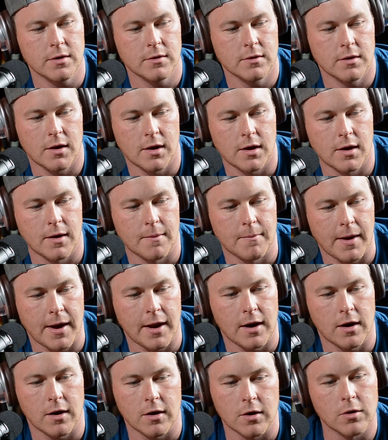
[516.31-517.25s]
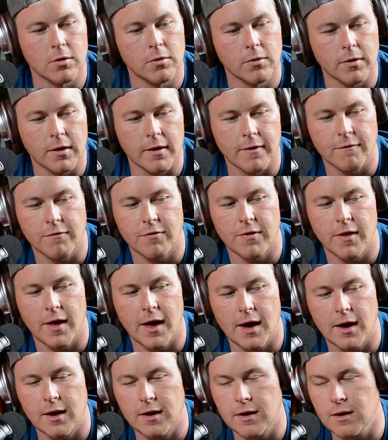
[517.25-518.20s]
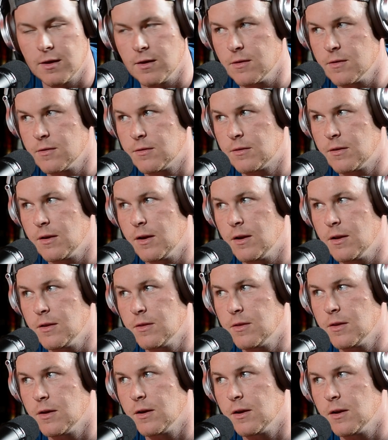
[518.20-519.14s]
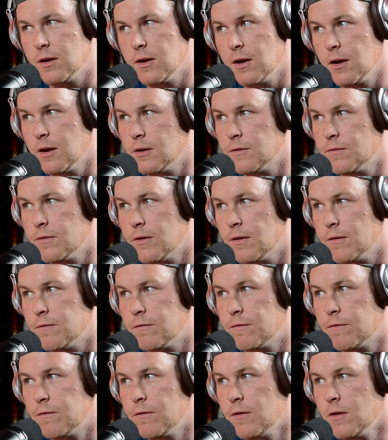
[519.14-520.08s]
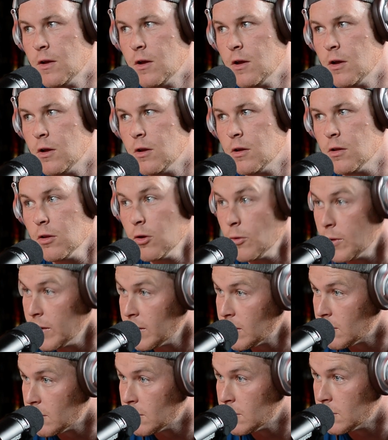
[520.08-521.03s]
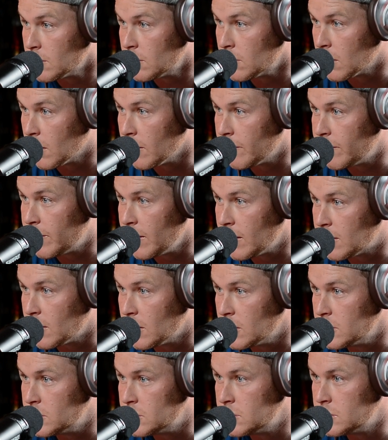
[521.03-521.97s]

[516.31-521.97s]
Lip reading: I don't know if that is anything indicative of Lewis or if that's a